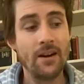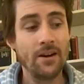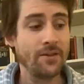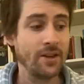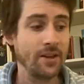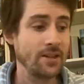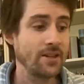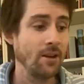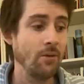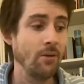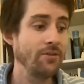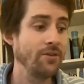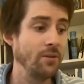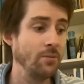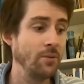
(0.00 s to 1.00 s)
I think so
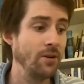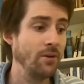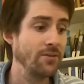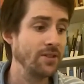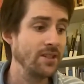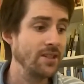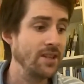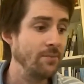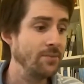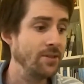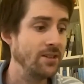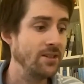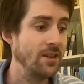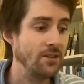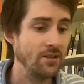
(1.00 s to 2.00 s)
often we're obviously
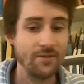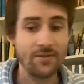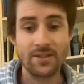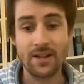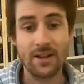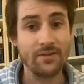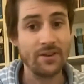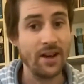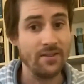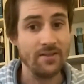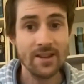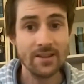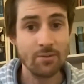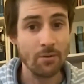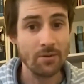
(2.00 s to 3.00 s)
tempted to use it for self gain.
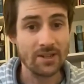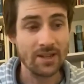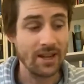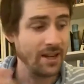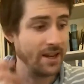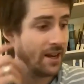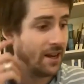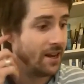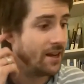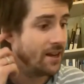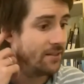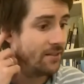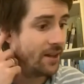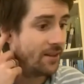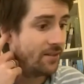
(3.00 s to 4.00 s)
That's what we see
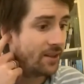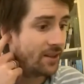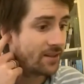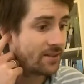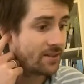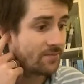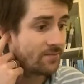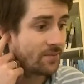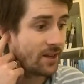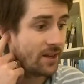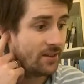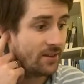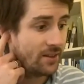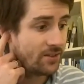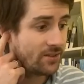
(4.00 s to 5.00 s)
in in this
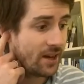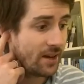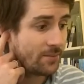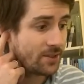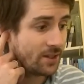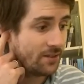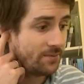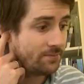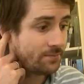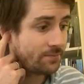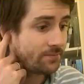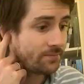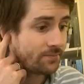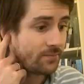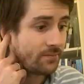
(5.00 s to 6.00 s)
in this chapter.
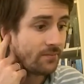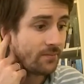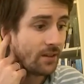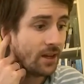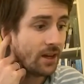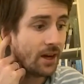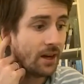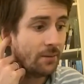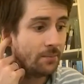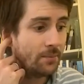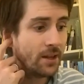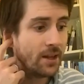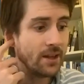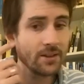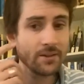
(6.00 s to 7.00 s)

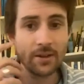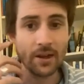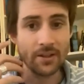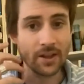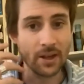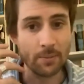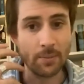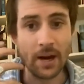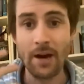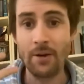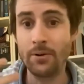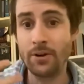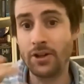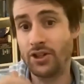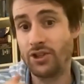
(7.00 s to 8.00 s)
Um, I think
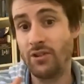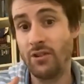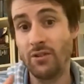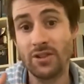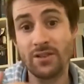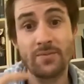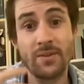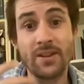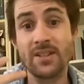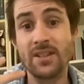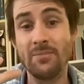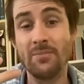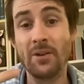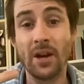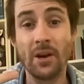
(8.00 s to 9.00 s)
power and control are supposed
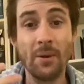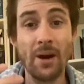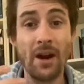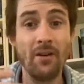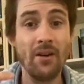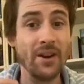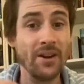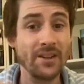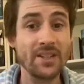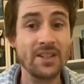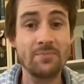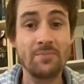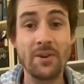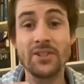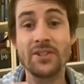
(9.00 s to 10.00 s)
to bring about an
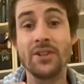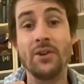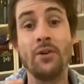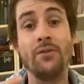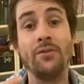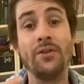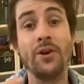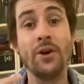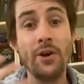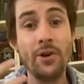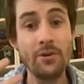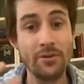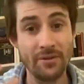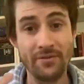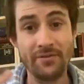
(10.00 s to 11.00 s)
expression of
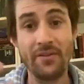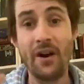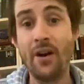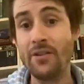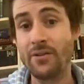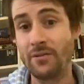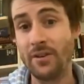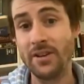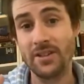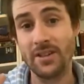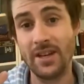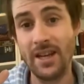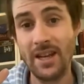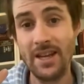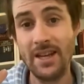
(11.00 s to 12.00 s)
who the Father is,
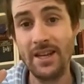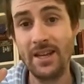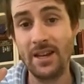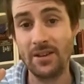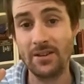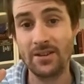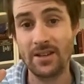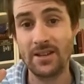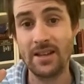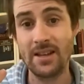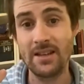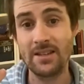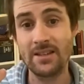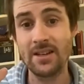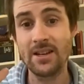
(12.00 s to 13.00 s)
and He uses
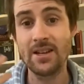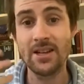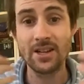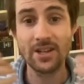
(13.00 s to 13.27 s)
His